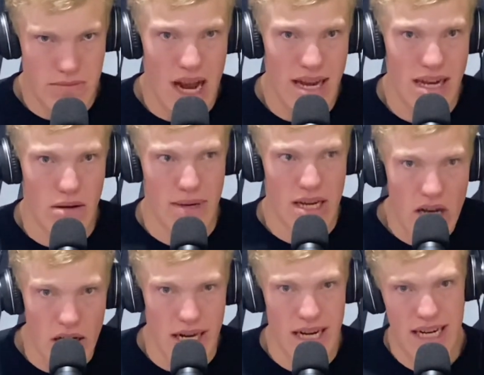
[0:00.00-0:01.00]
I think will be
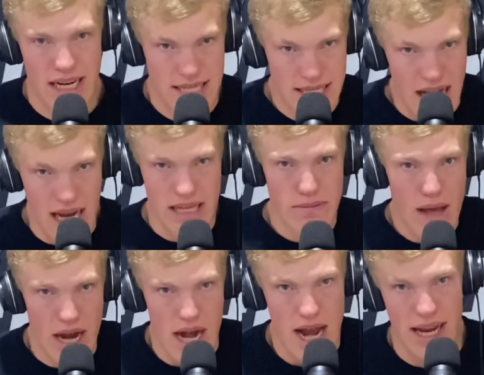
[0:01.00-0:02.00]
good. He can stay
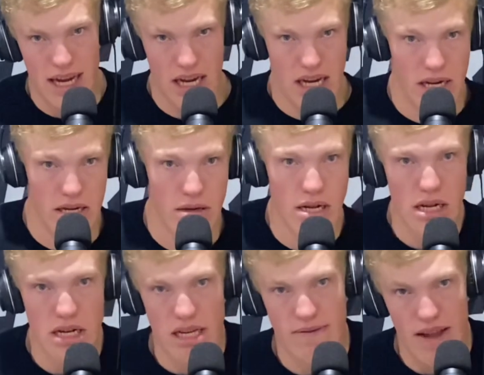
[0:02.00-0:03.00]
Spire. I think he can
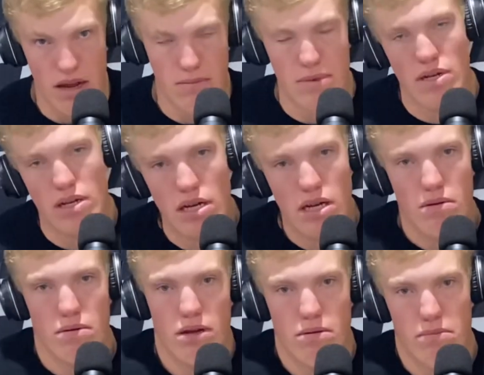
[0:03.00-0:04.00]
develop.
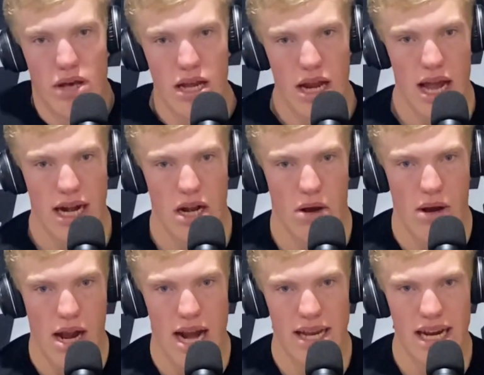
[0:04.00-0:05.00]
But I, you know,
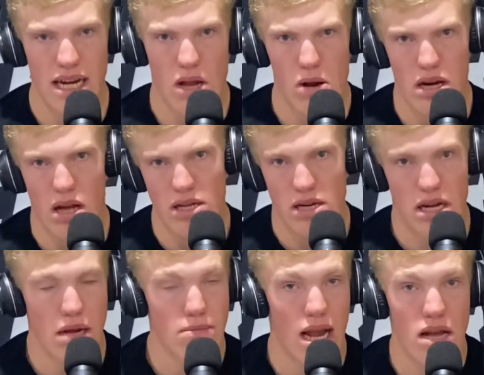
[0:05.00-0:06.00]
I think it's all also going to
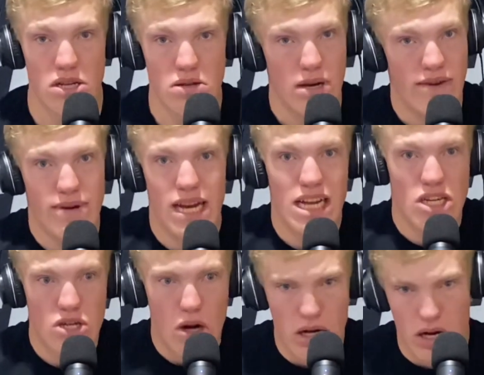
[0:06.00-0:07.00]
come down to if we can a
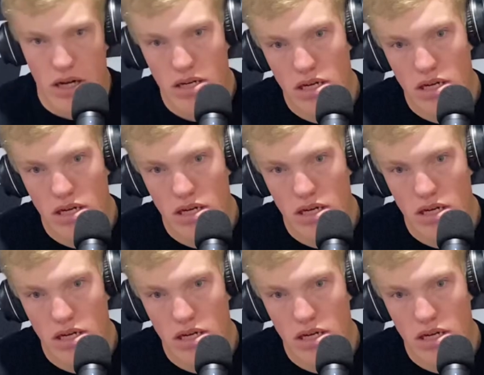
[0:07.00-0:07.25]
Charter.